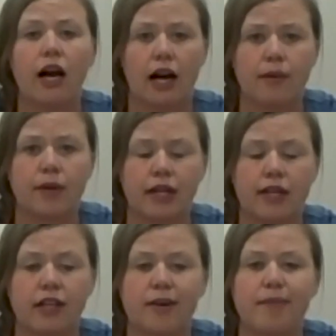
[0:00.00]
I want to
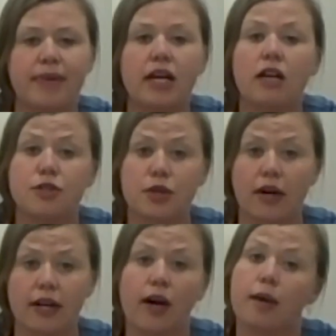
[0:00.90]
hear. So I'm
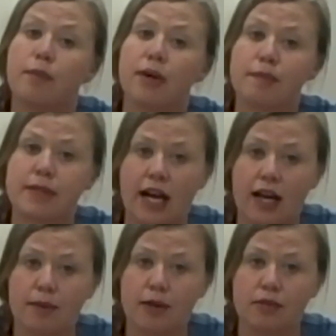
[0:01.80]
going to go ahead and put up a
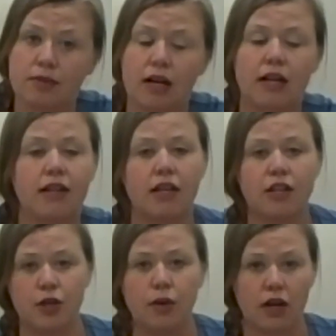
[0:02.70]
timer, and then
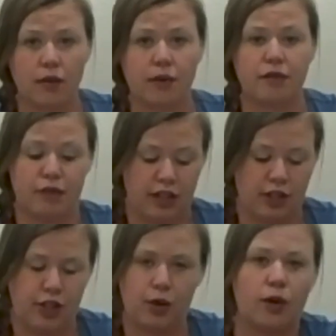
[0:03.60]
you are going to fill
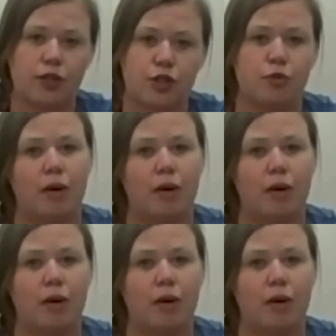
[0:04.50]
in your two